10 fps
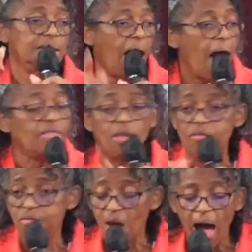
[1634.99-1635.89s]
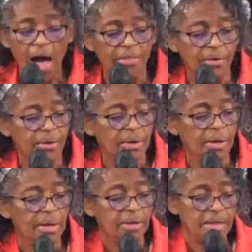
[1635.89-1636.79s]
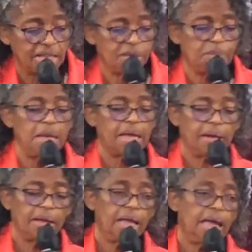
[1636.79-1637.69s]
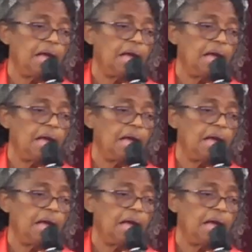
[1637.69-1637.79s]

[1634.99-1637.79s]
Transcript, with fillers: God the Father that's speaking.